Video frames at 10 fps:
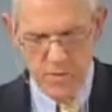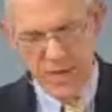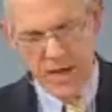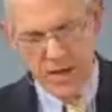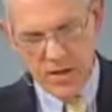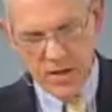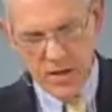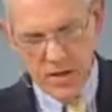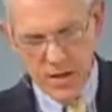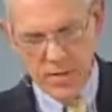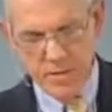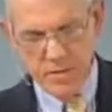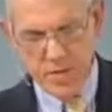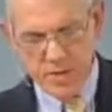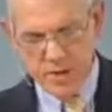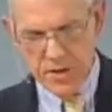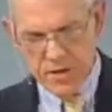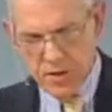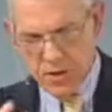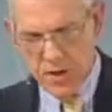Panel on Climate Change under
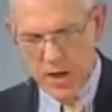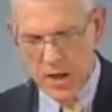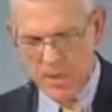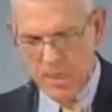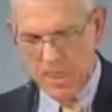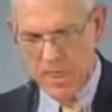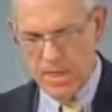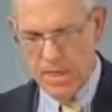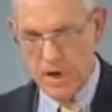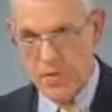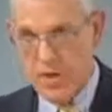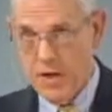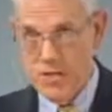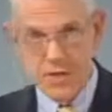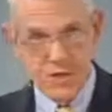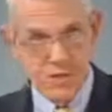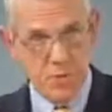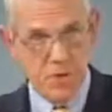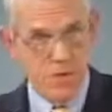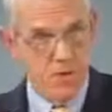the UN. That would give you
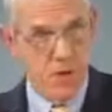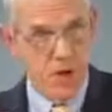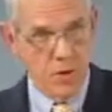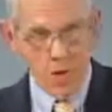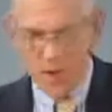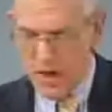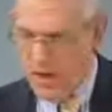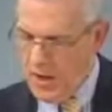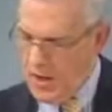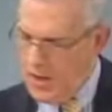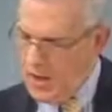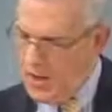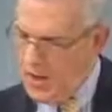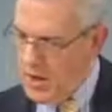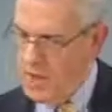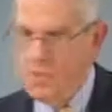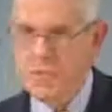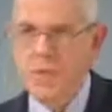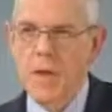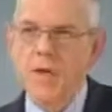suspicions right away. Um,
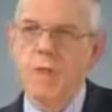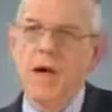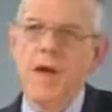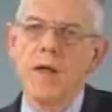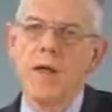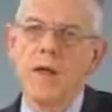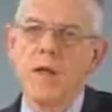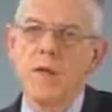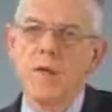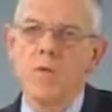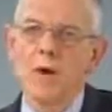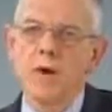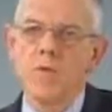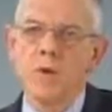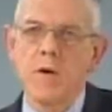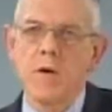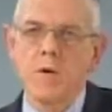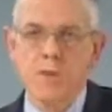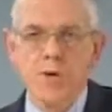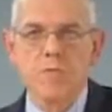but one of the
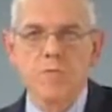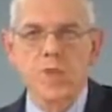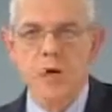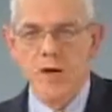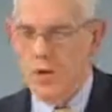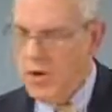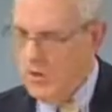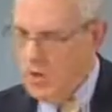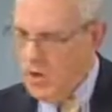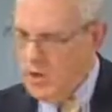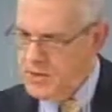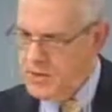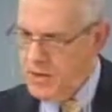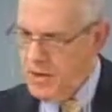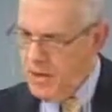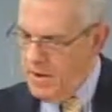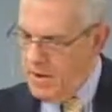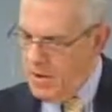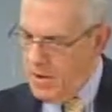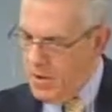third report, I believe it was,
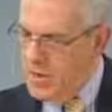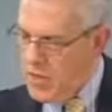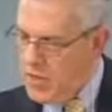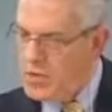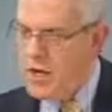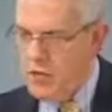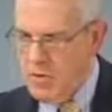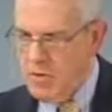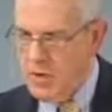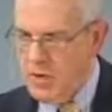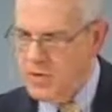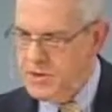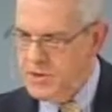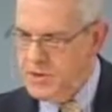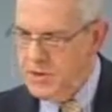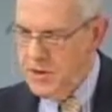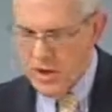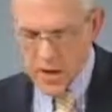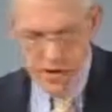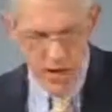uh, or the earlier reports,
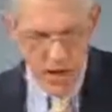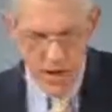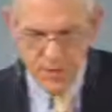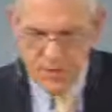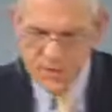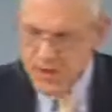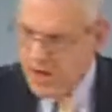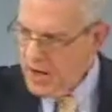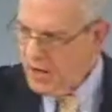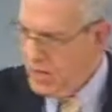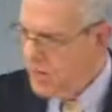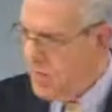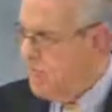uh, had this diagram